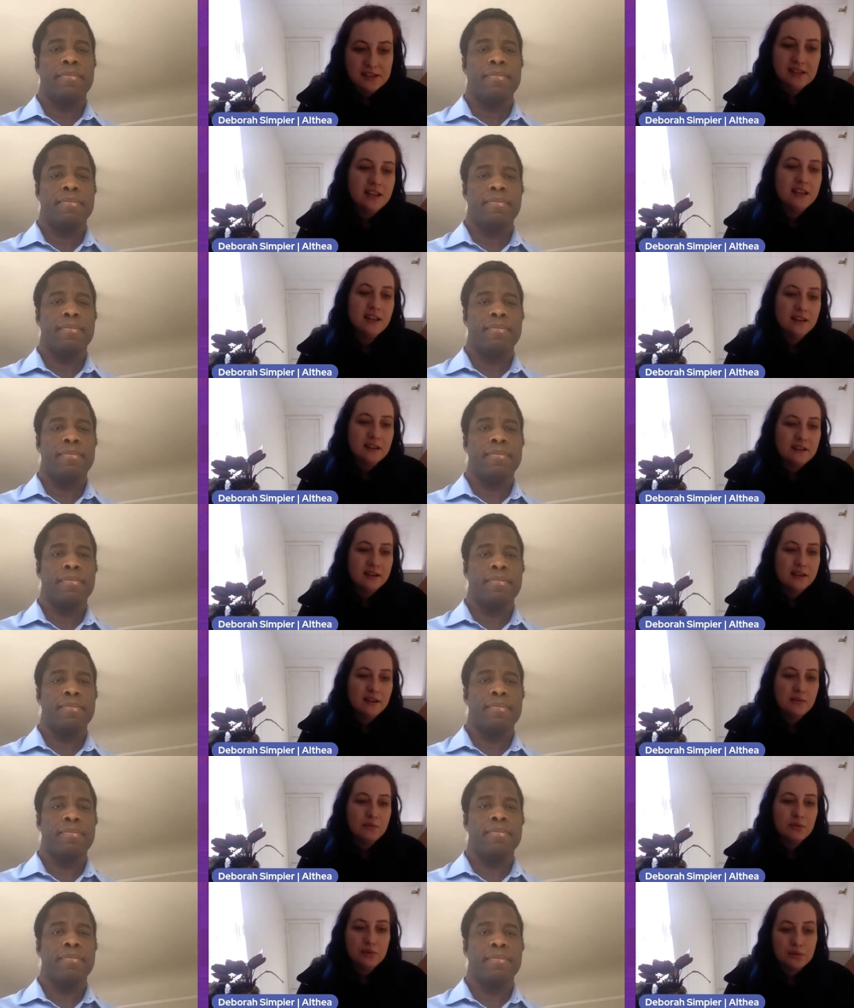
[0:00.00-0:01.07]
Speaker 1: C
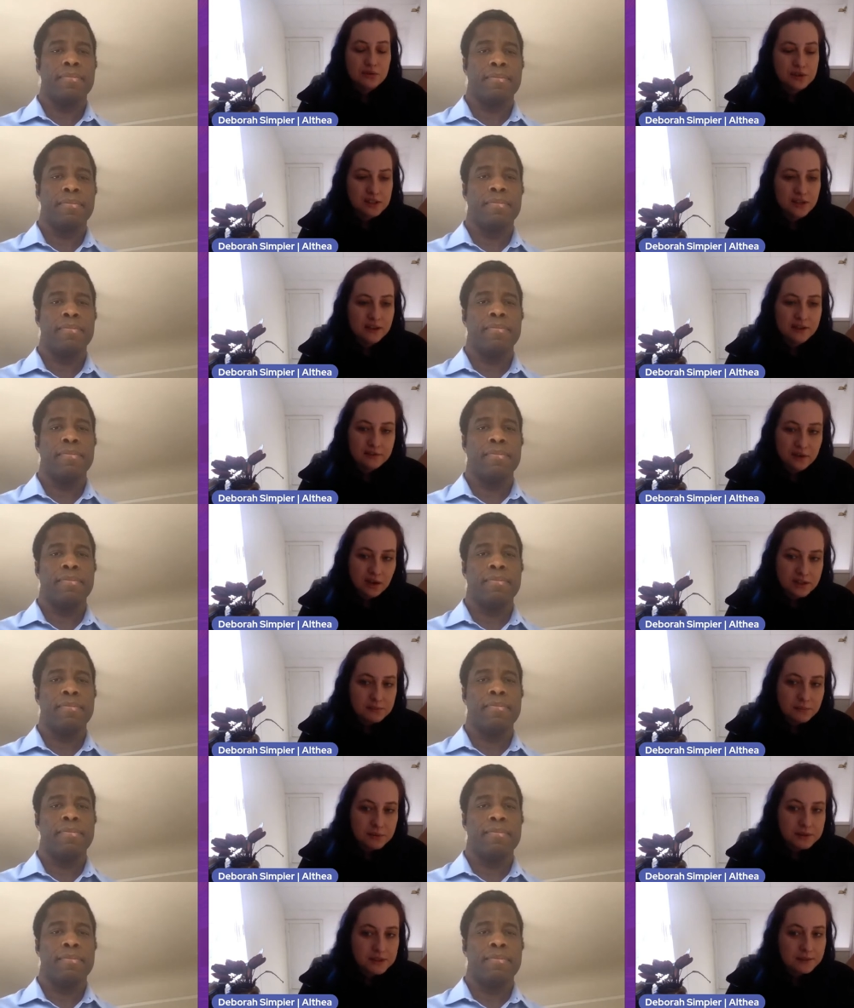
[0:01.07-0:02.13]
uh, world of
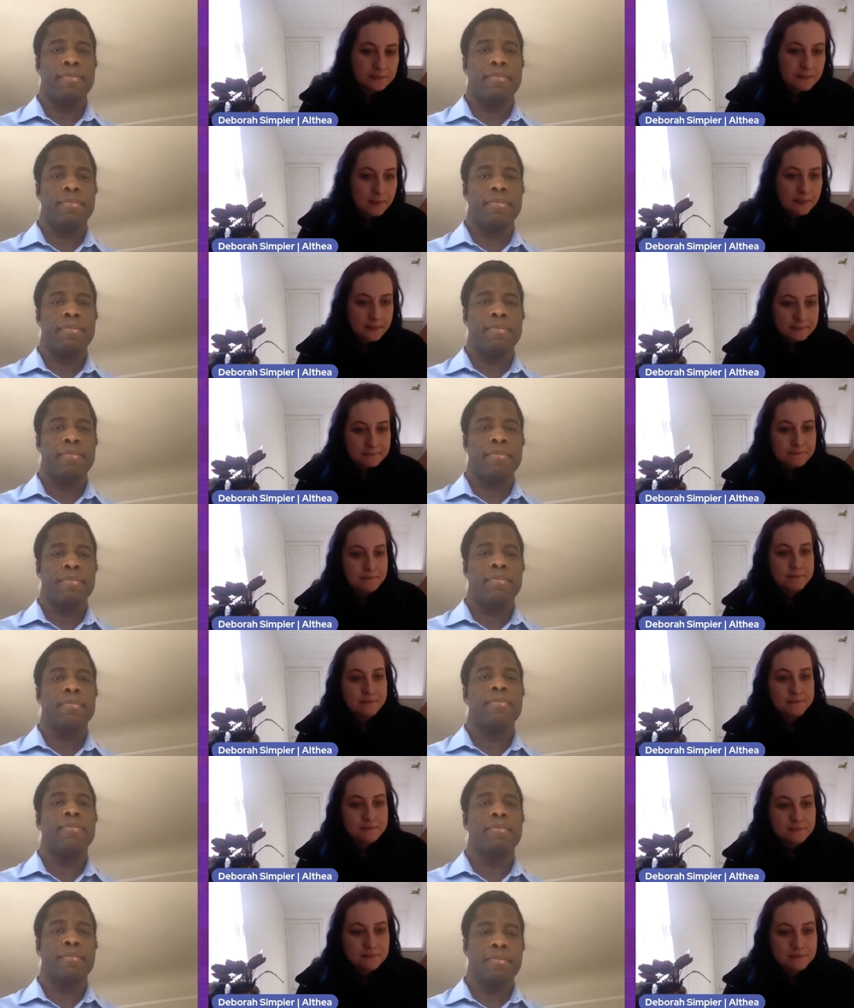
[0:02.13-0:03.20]
Cosmos.
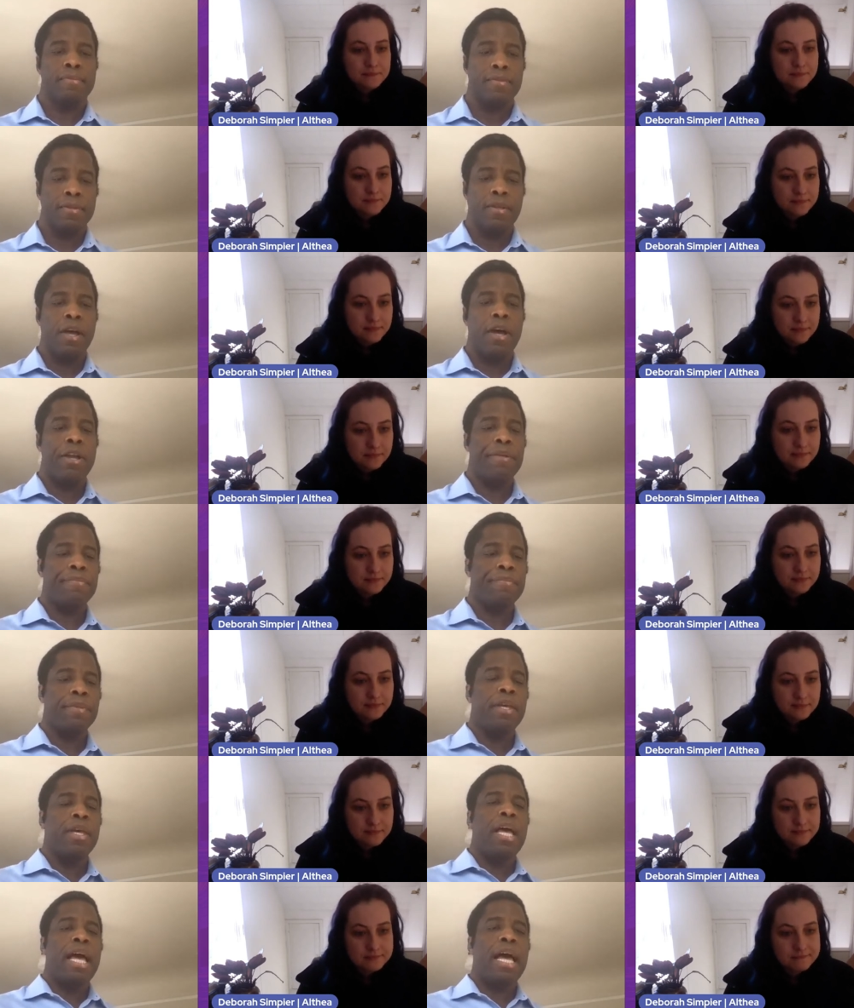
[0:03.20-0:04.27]
Speaker 2: Got it.
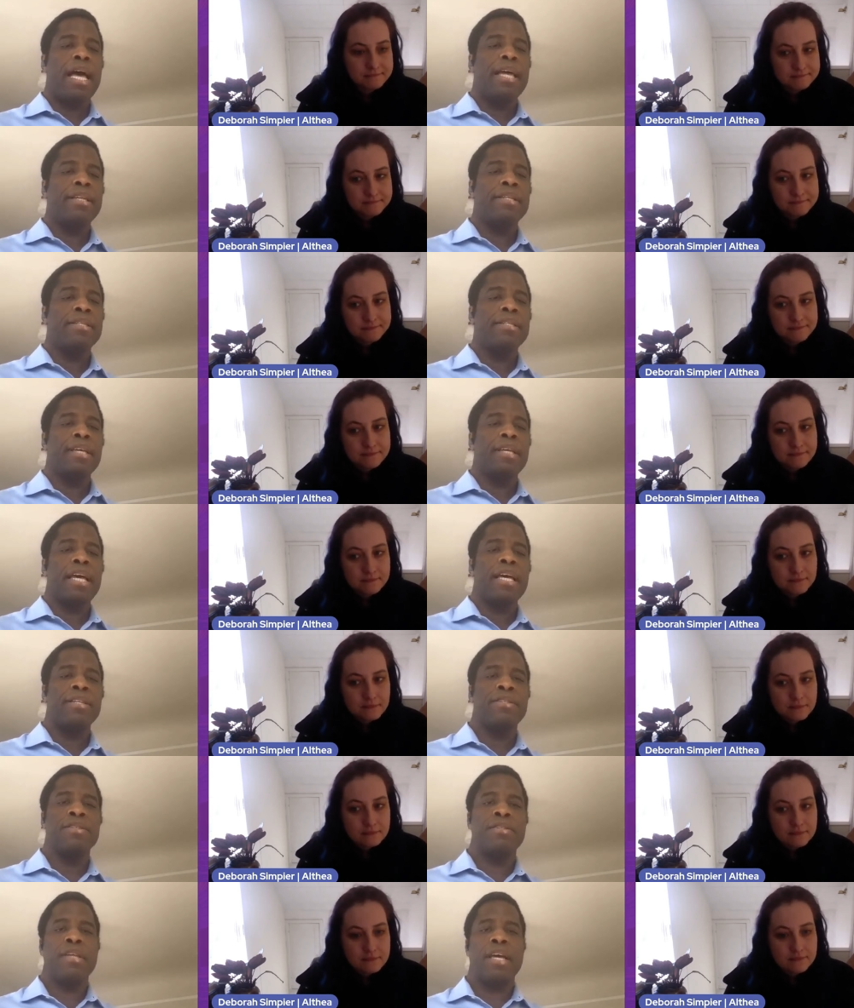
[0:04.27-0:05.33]
And
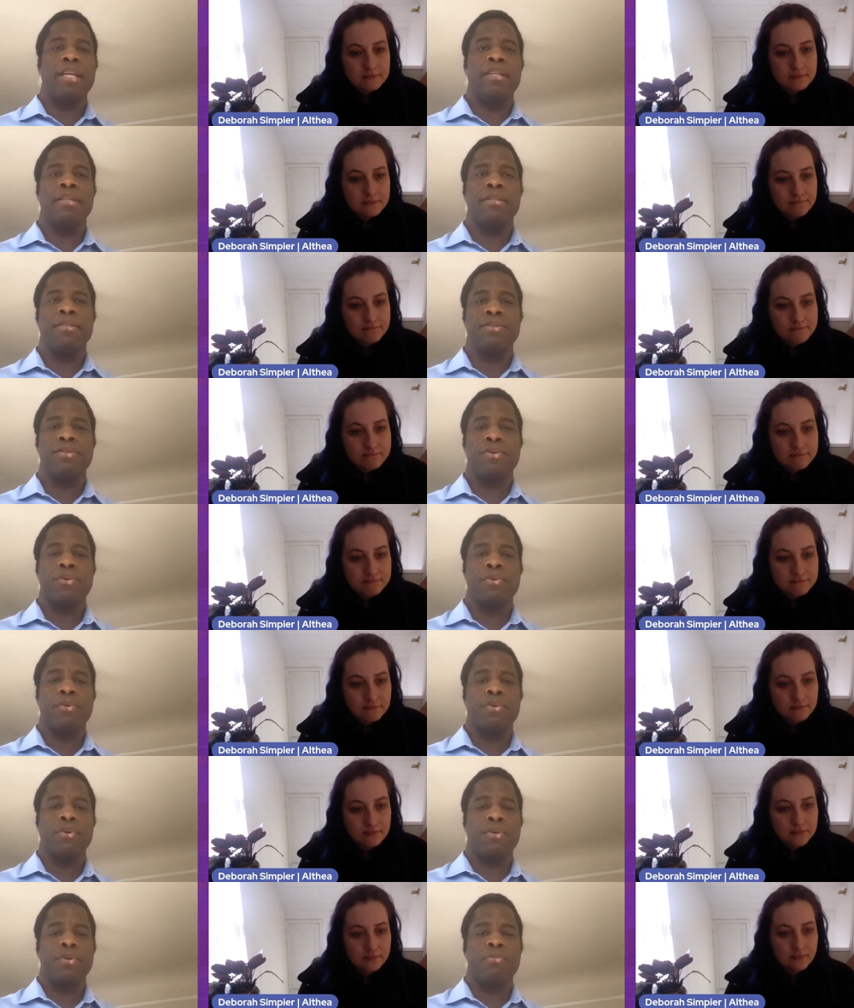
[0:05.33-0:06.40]
and and so
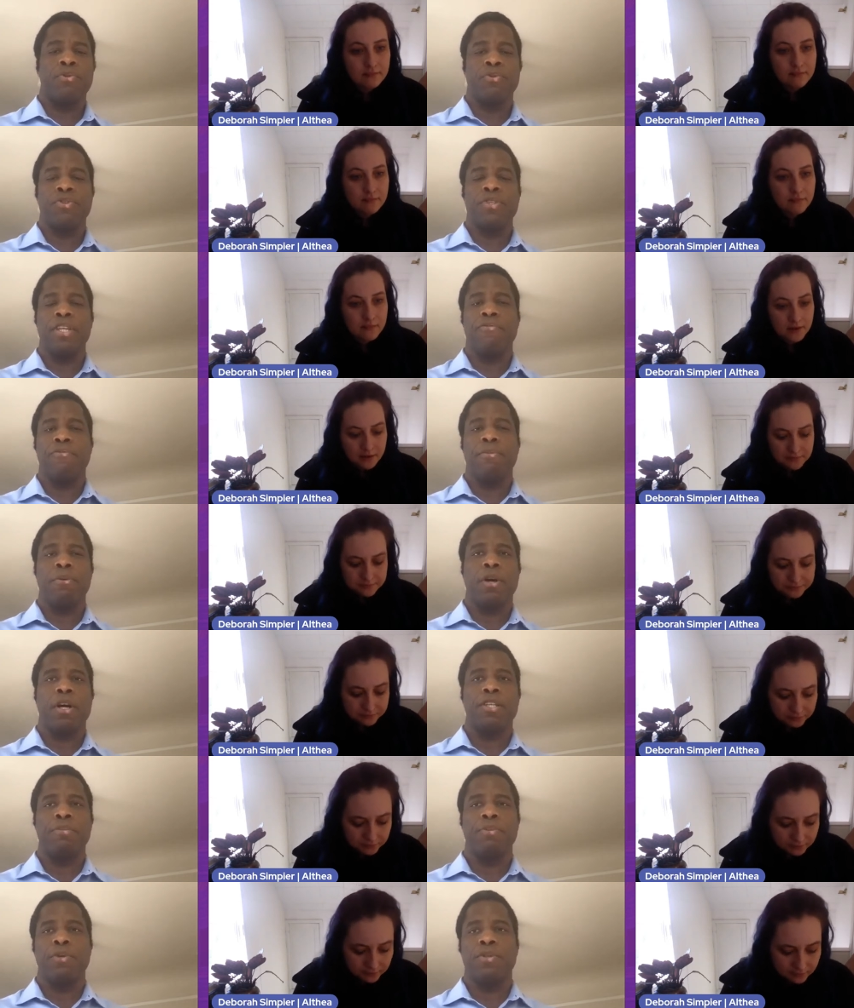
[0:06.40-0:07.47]
you proceeded from
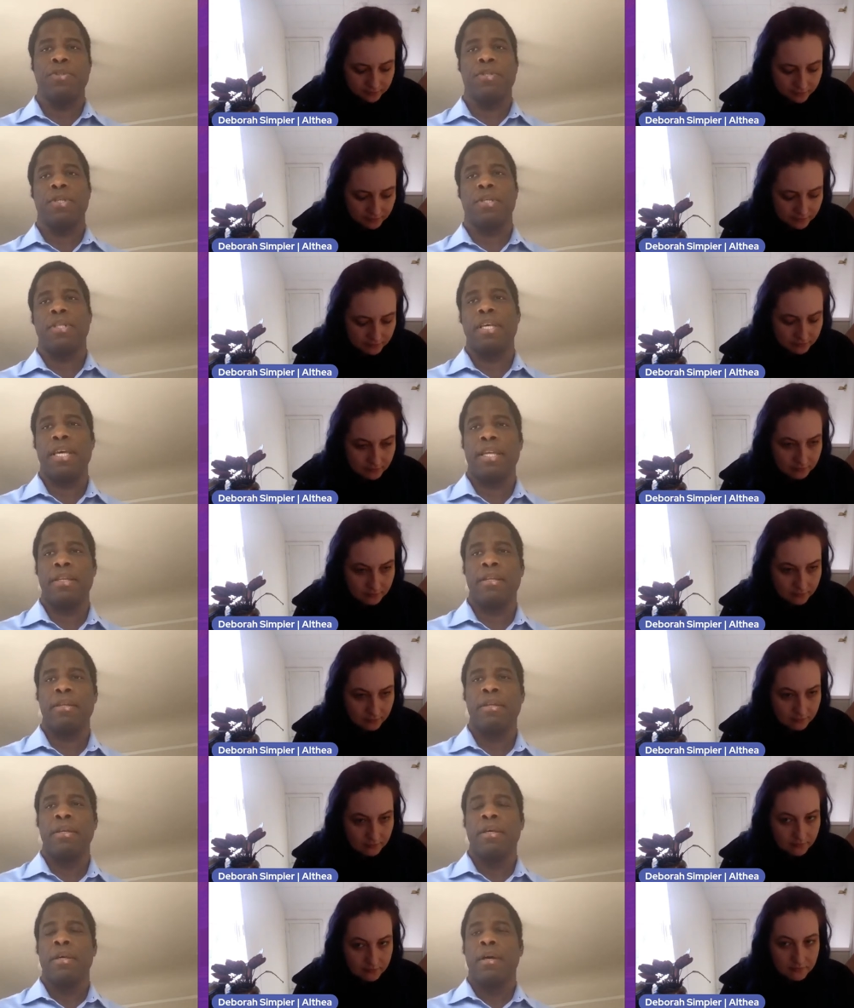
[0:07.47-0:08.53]
Cosmos to then
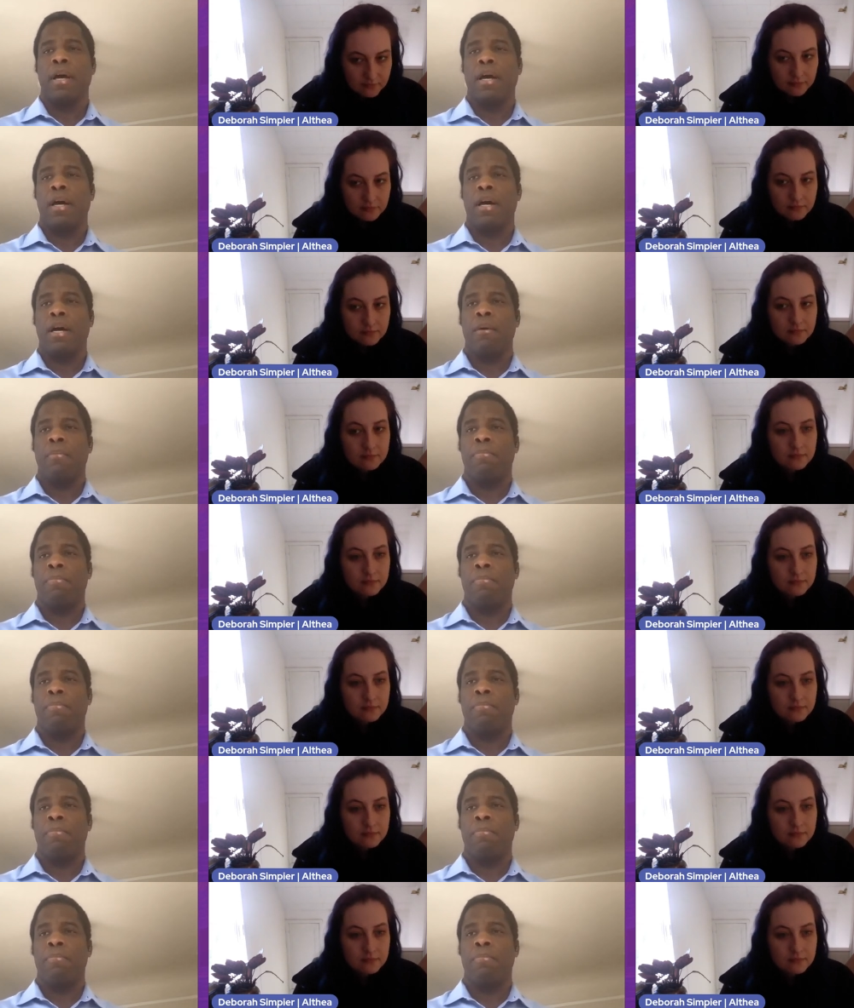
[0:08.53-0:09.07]
uh,